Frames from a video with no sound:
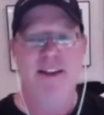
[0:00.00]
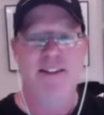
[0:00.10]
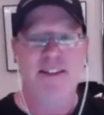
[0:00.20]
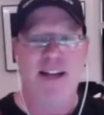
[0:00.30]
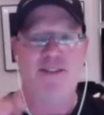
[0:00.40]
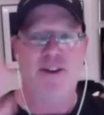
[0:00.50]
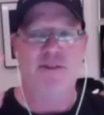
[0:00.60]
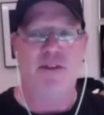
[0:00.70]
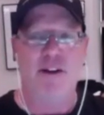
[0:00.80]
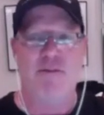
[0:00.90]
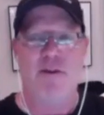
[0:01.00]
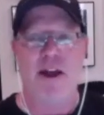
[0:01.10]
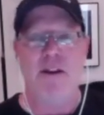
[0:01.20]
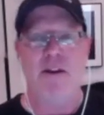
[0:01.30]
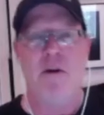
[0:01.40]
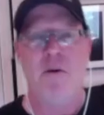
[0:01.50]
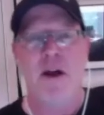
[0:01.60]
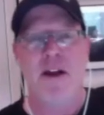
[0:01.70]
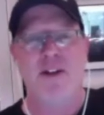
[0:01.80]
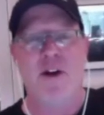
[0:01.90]
Sex, drugs, rock and roll. And
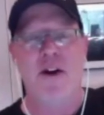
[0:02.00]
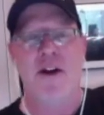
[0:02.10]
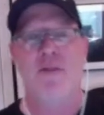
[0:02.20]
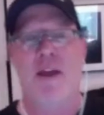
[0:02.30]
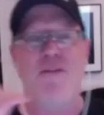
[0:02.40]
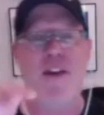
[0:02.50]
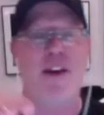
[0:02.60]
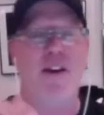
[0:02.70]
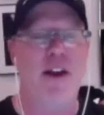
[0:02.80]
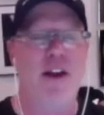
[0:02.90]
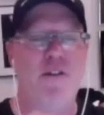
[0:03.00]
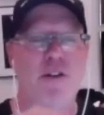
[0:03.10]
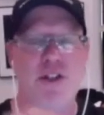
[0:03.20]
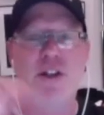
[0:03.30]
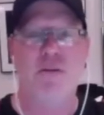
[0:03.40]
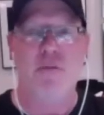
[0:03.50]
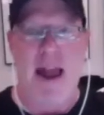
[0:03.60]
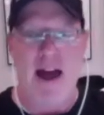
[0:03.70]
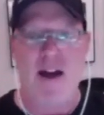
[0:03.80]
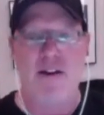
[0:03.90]
so they figure if you're still
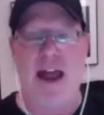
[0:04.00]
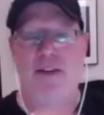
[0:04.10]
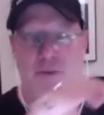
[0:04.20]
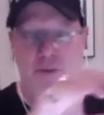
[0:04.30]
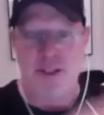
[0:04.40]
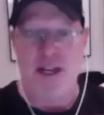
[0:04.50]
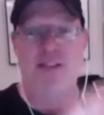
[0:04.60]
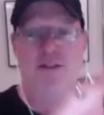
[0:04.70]
around after sex,